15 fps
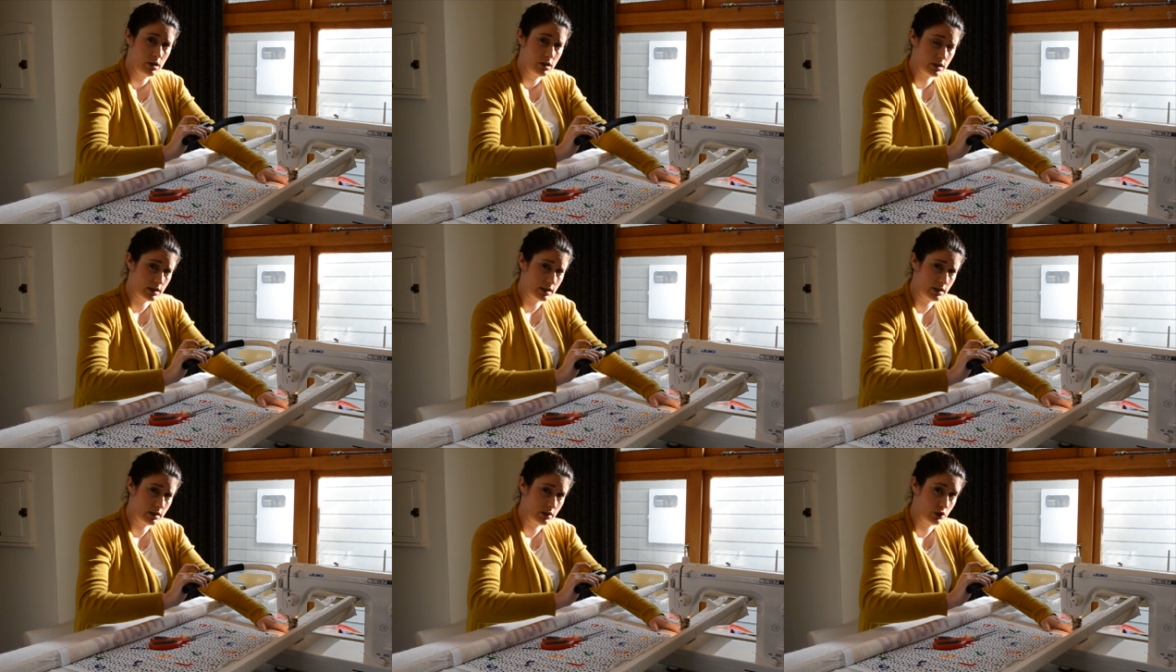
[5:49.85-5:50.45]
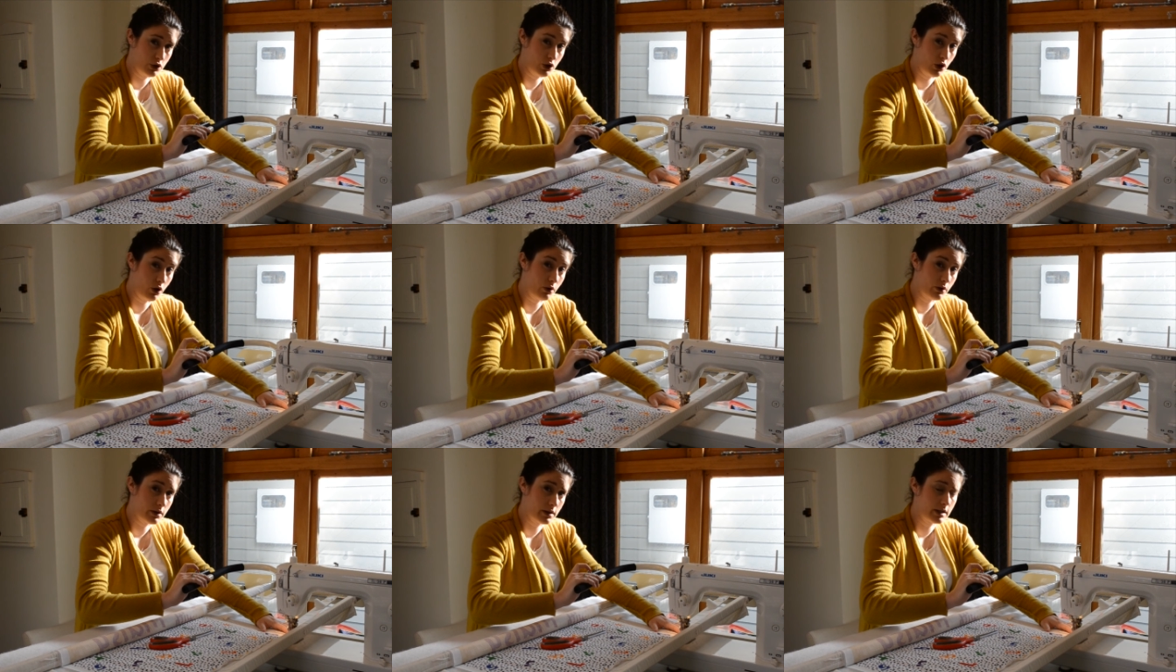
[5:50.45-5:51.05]
just
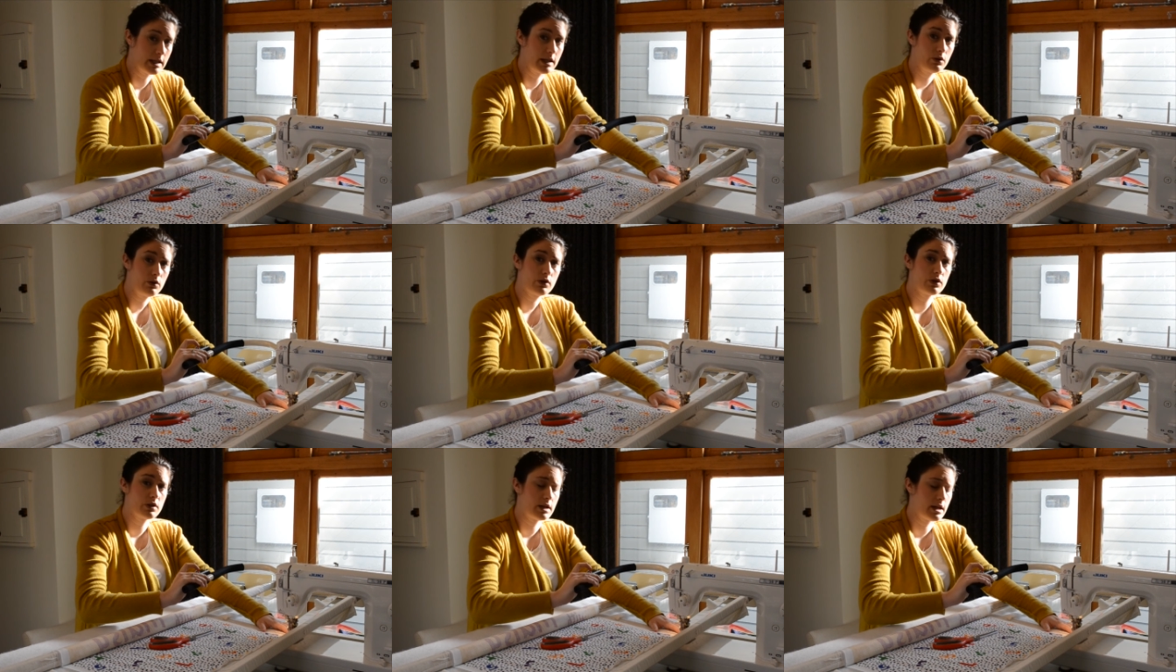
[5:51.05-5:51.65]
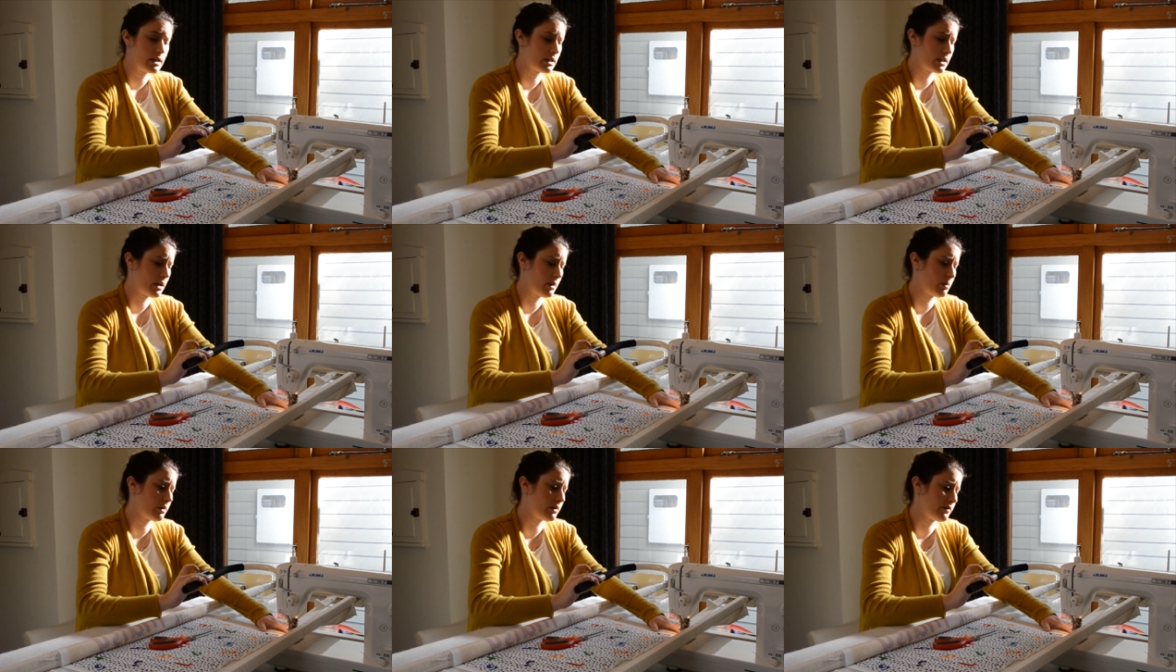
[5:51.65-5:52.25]
jog the needle, so take a
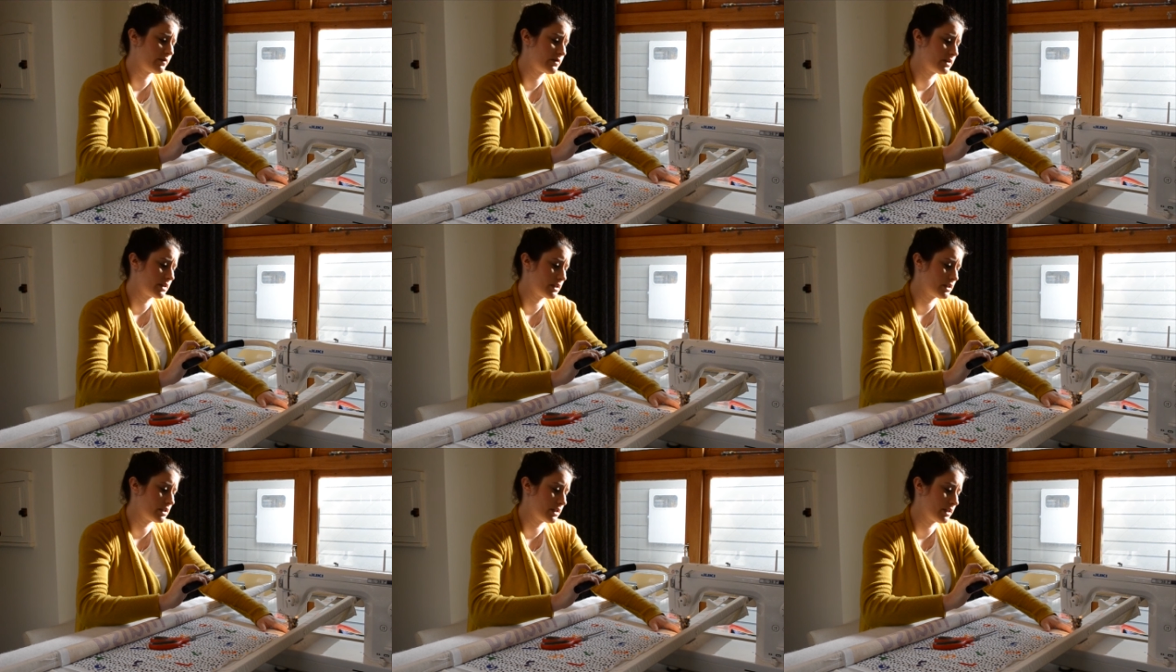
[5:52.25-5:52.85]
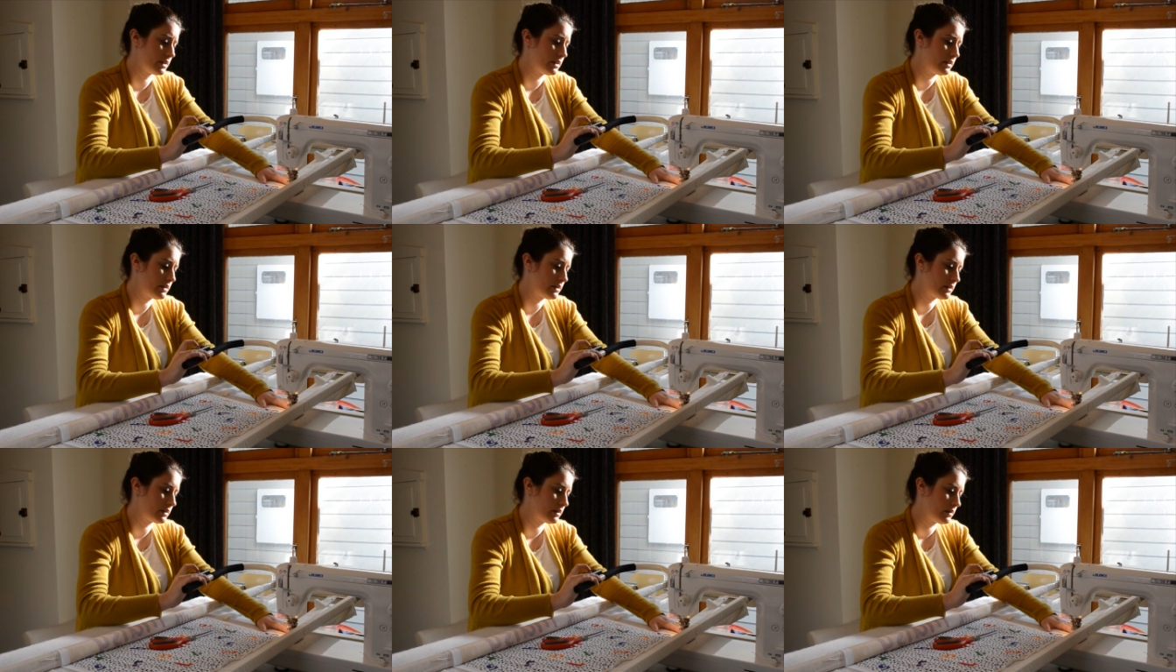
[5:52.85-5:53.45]
couple of stitches.